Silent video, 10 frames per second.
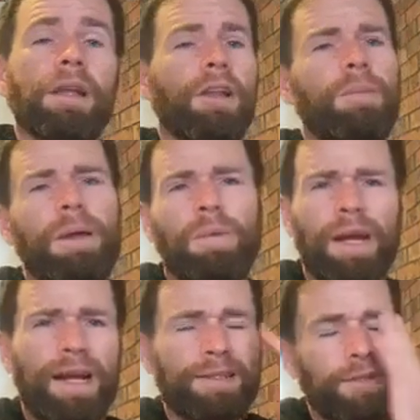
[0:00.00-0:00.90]
lot of people have
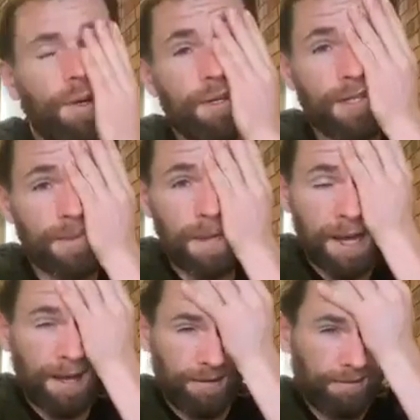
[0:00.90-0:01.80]
been asking questions
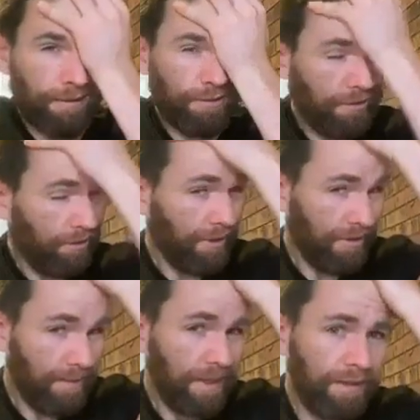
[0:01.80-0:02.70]
about the
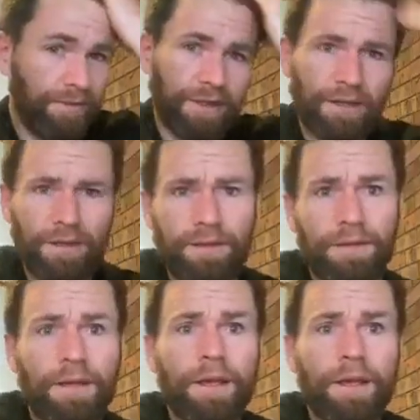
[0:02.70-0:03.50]
restrictions being lifted and